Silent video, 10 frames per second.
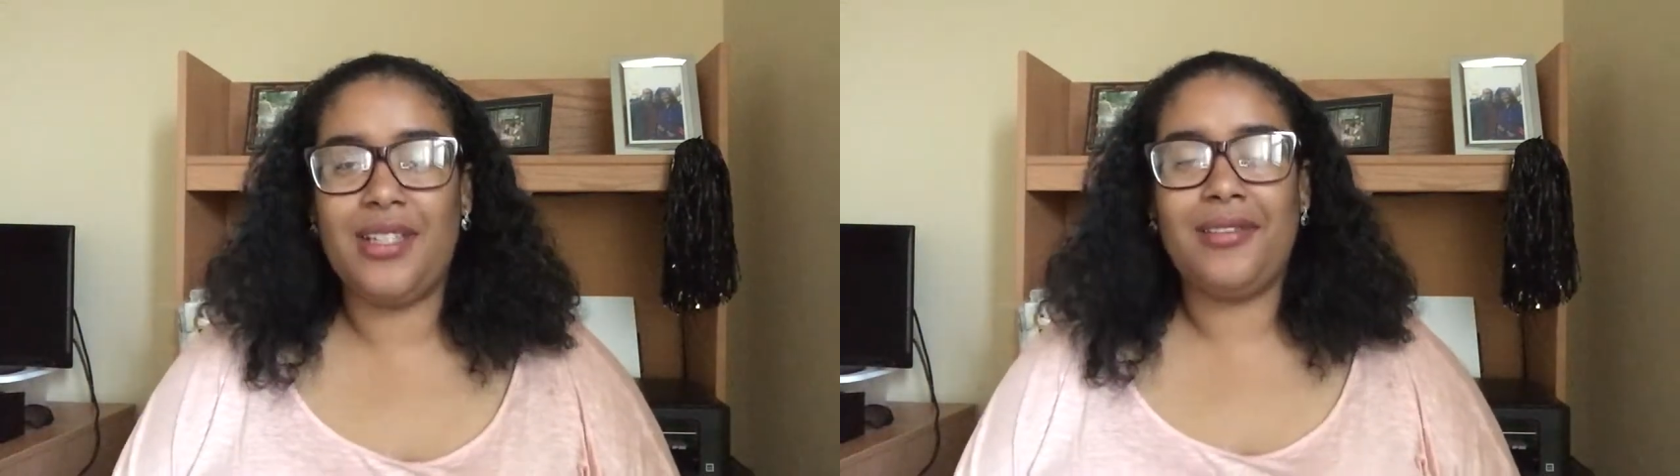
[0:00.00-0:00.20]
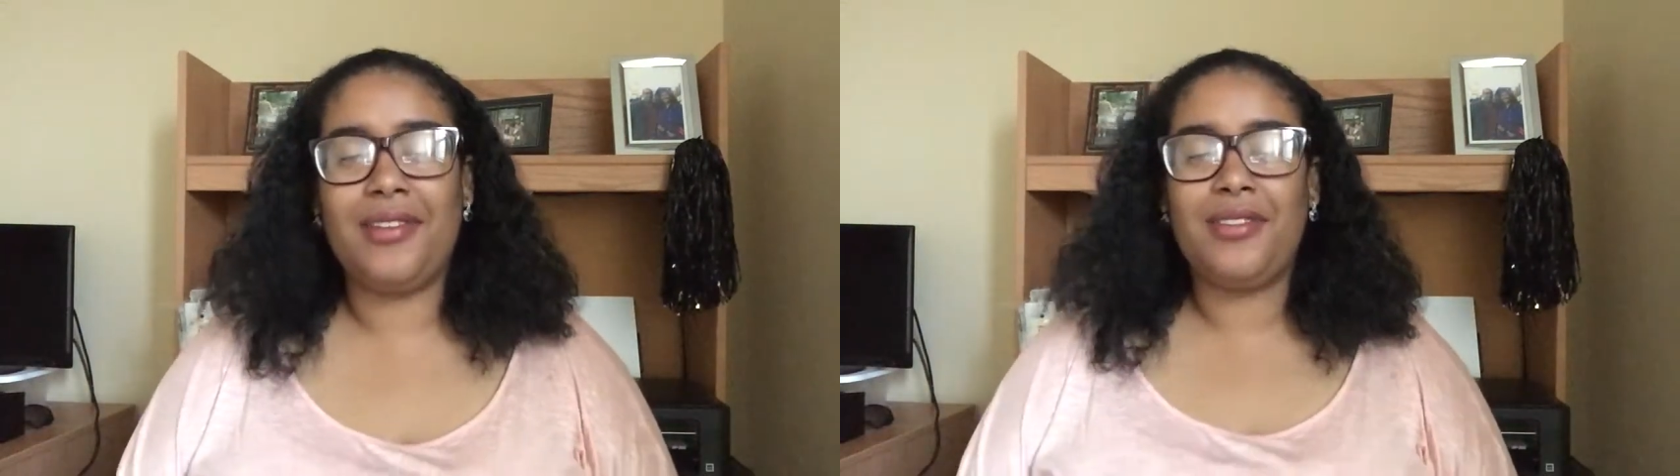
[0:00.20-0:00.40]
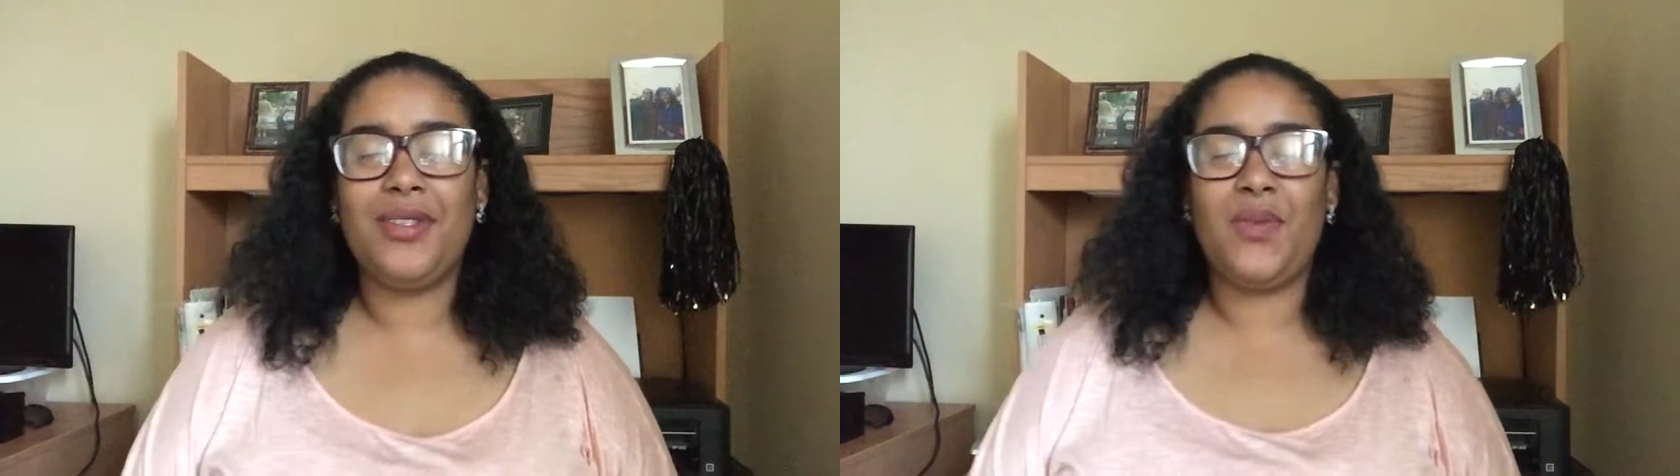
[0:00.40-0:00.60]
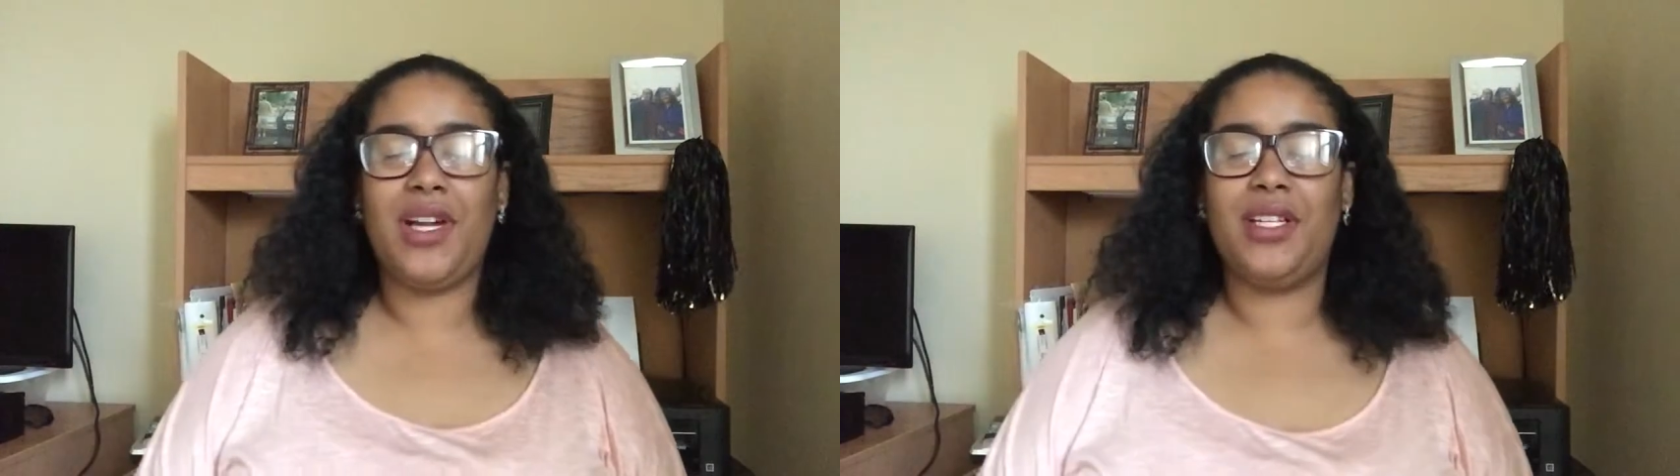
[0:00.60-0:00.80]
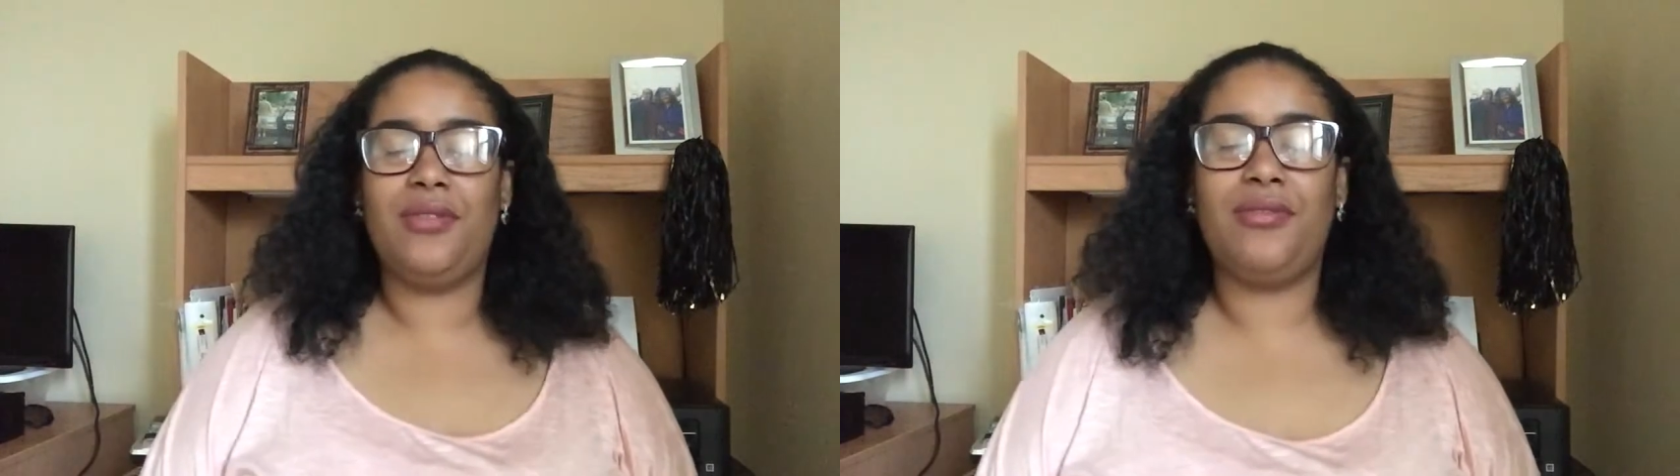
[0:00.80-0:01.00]
and so I just
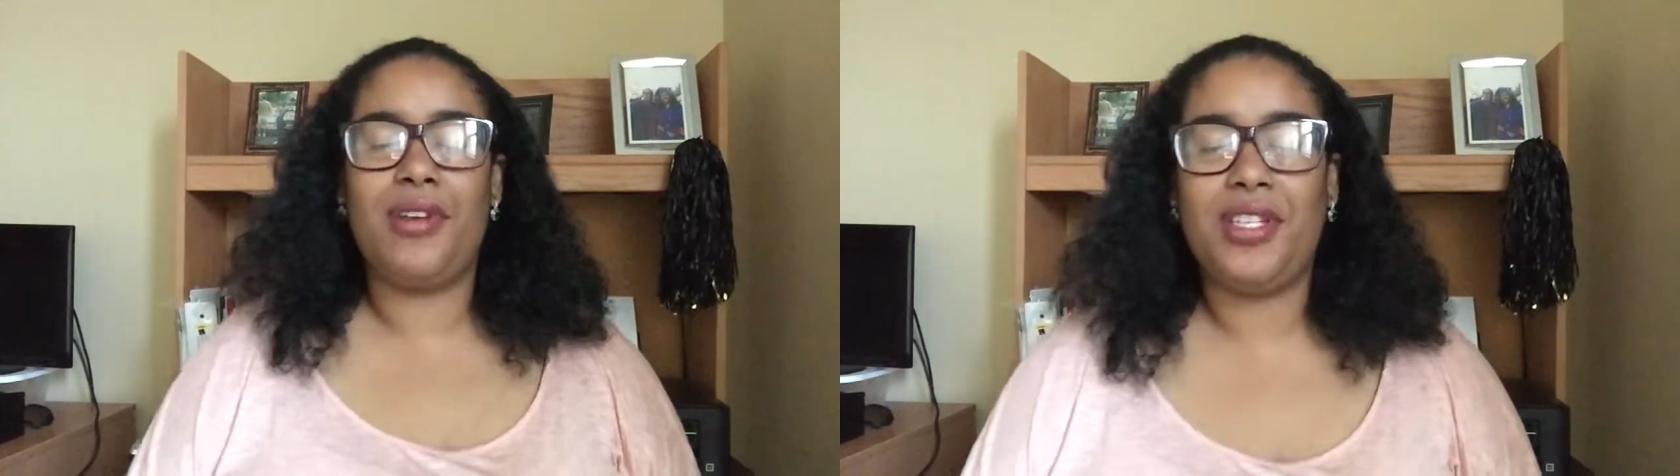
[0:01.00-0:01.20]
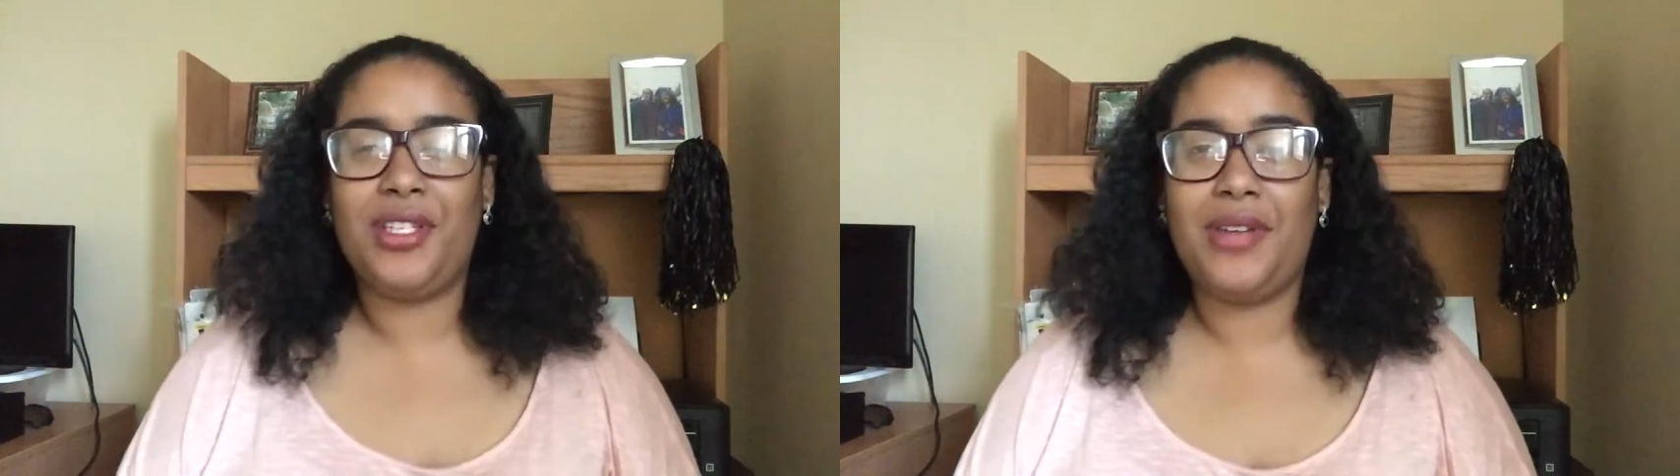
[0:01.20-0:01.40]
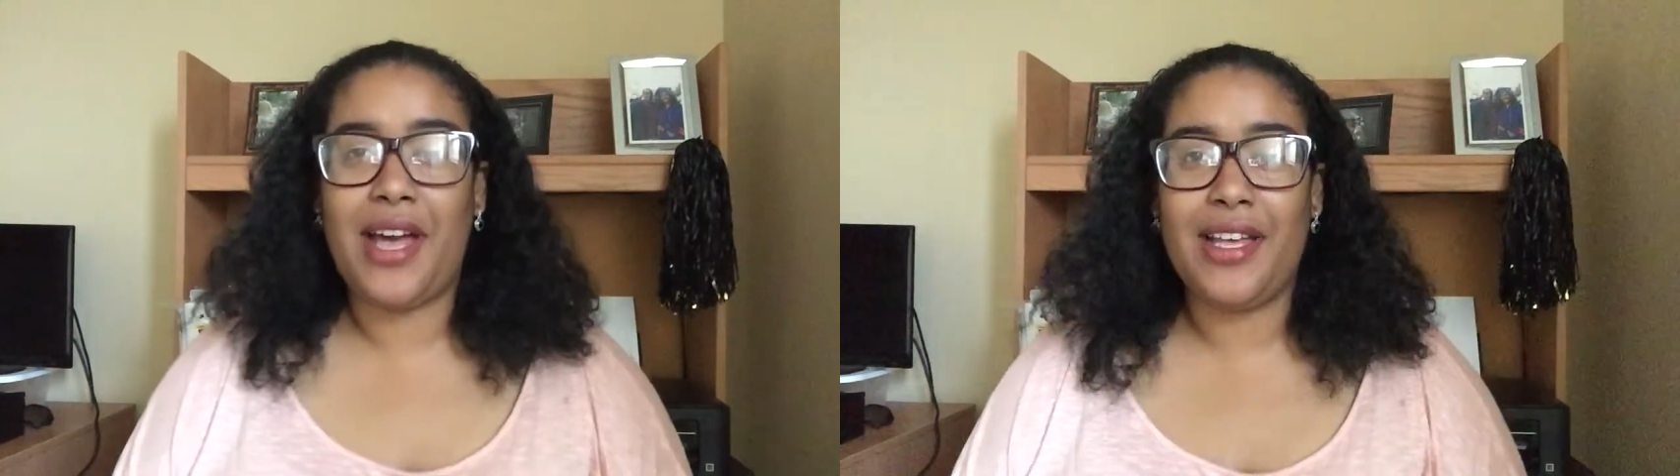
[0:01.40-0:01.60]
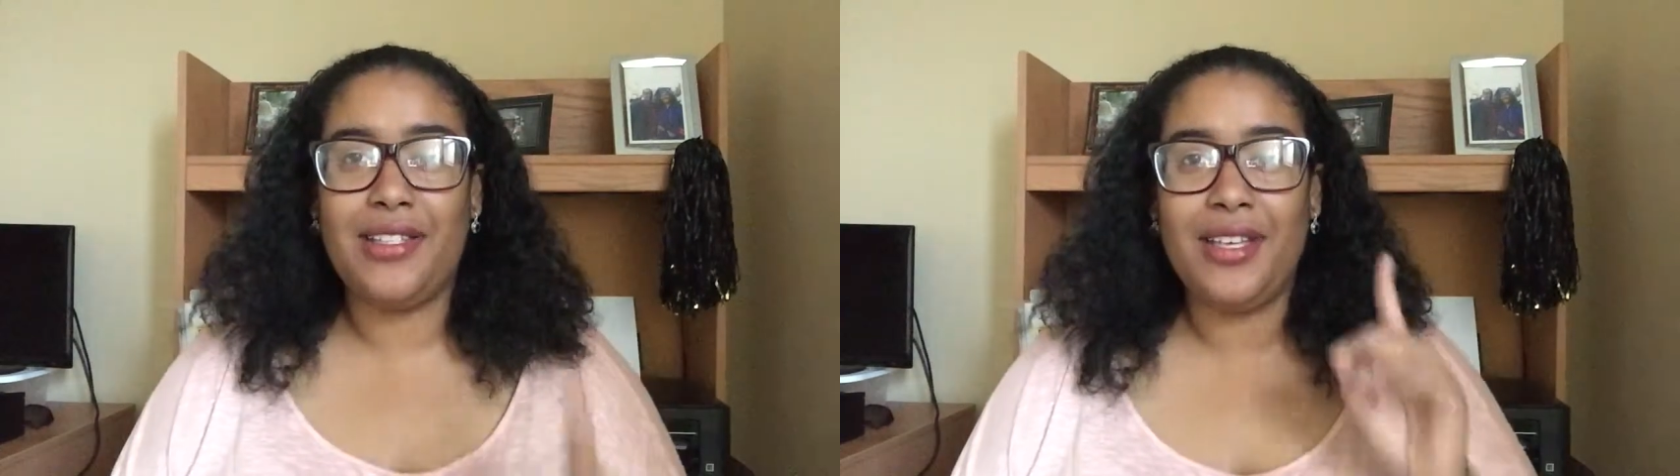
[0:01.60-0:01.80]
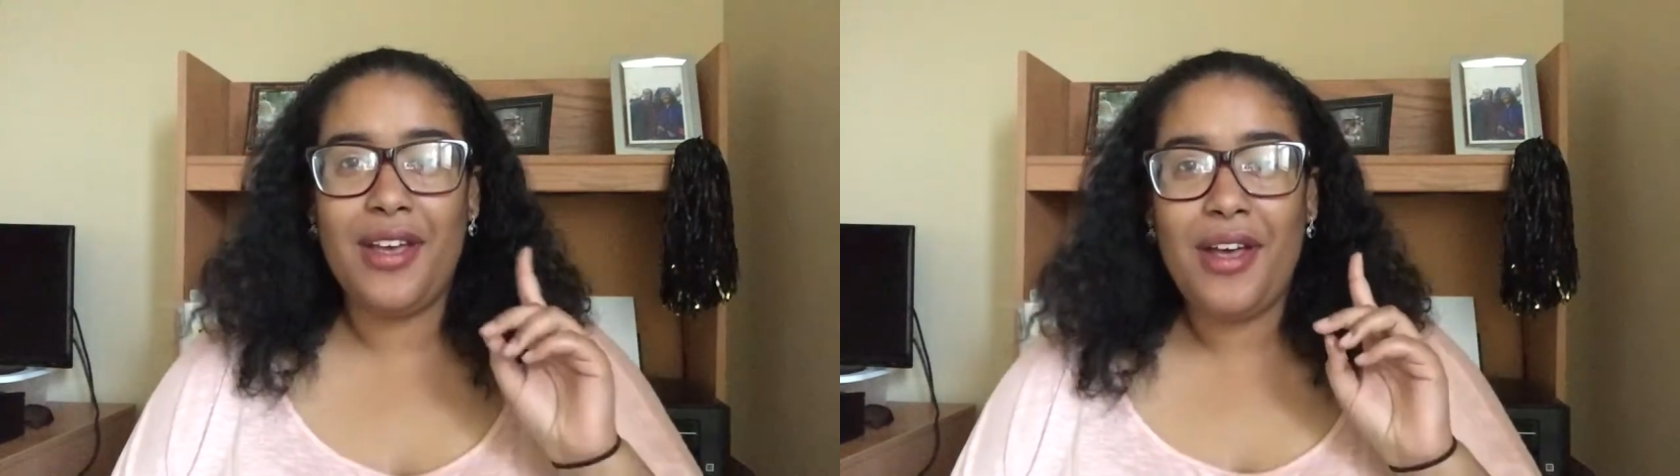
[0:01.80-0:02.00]
wanted to address you
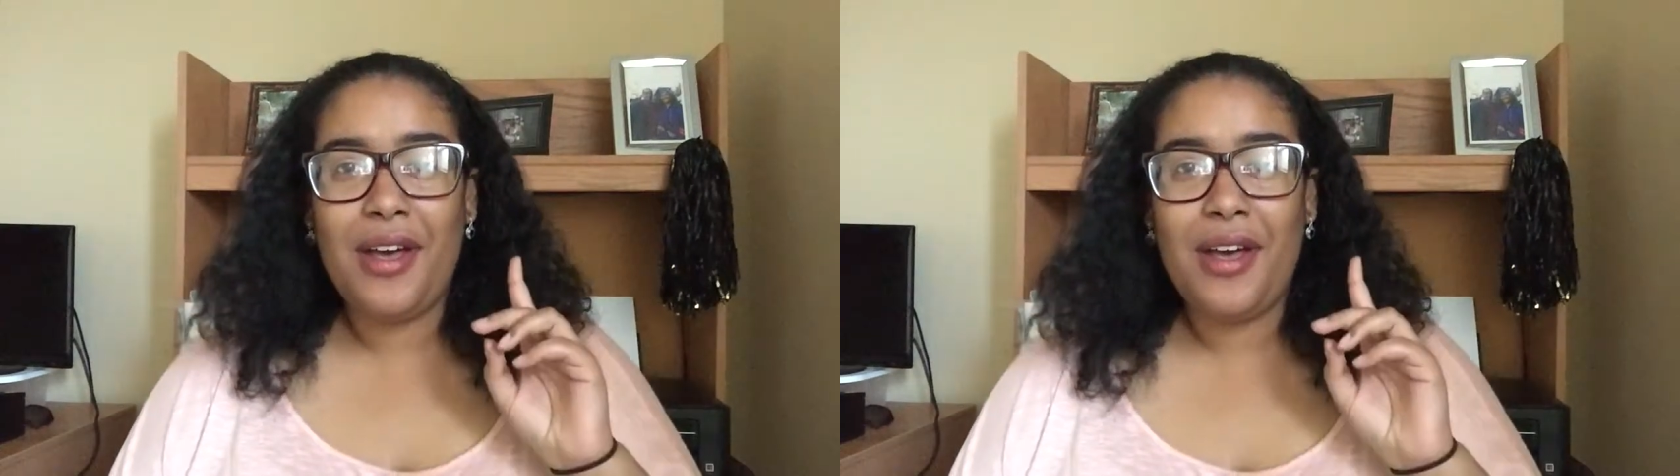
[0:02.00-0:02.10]
guys